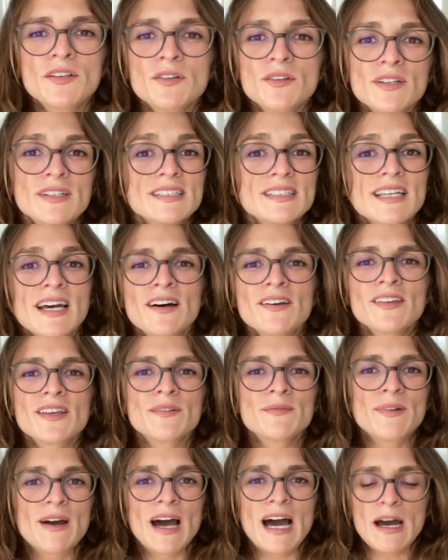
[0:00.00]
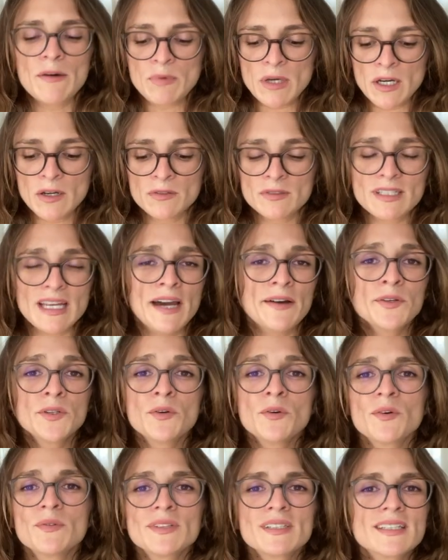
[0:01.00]
You can tell them about how you
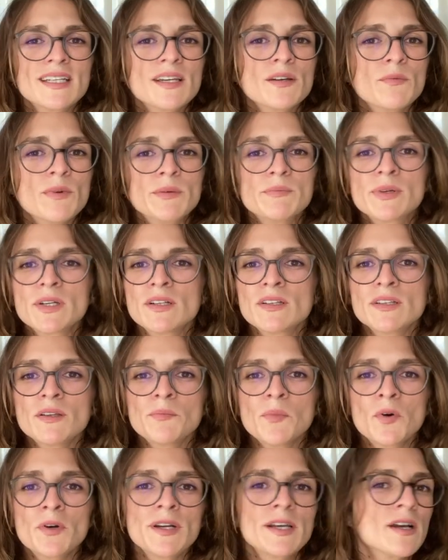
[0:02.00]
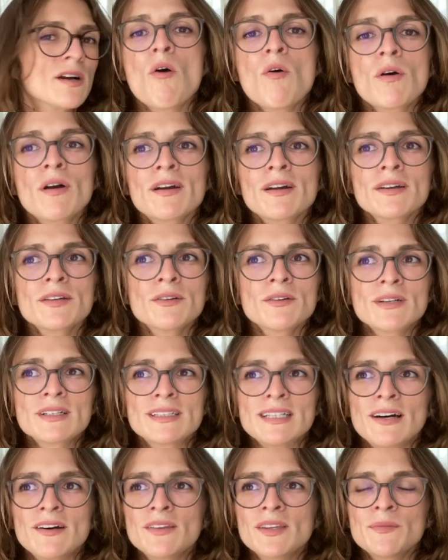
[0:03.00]
only take one pill in the morning, or you could
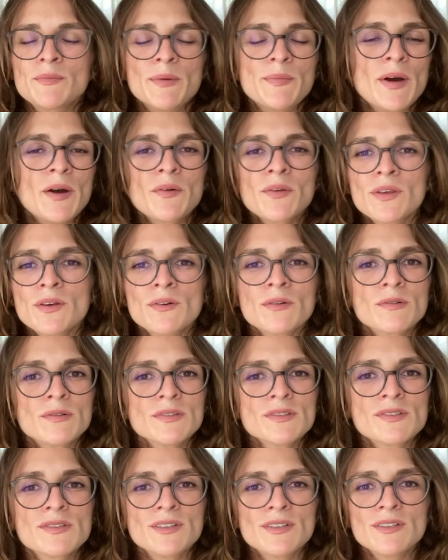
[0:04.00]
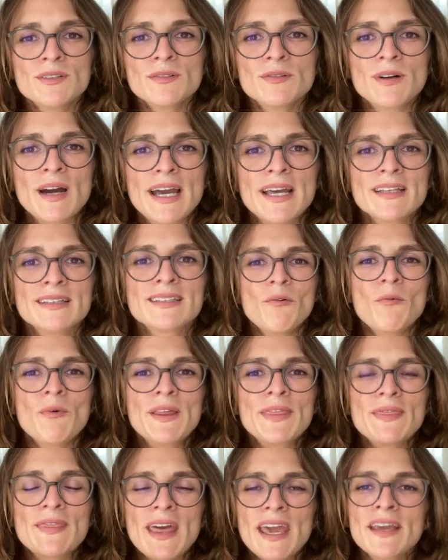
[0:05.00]
tell them about U equals U, and
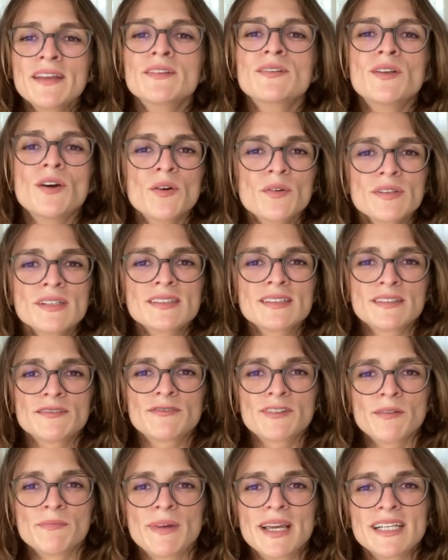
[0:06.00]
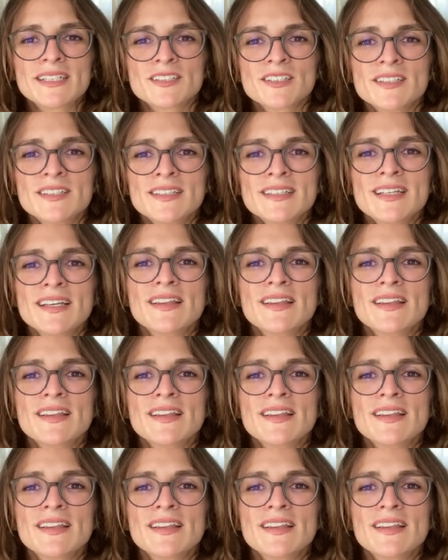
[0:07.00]
when they know this information,